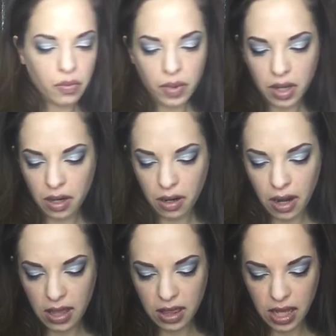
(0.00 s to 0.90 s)
wear,
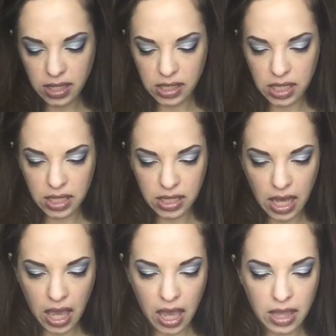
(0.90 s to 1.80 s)
I think
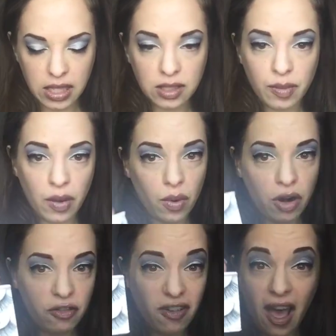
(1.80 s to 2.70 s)
today, these are my
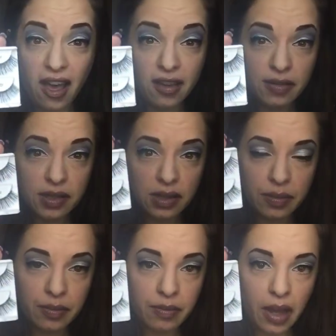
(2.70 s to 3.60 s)
105s
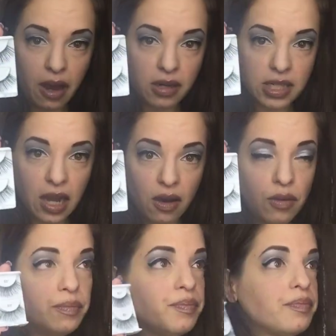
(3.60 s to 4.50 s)
by Ardell.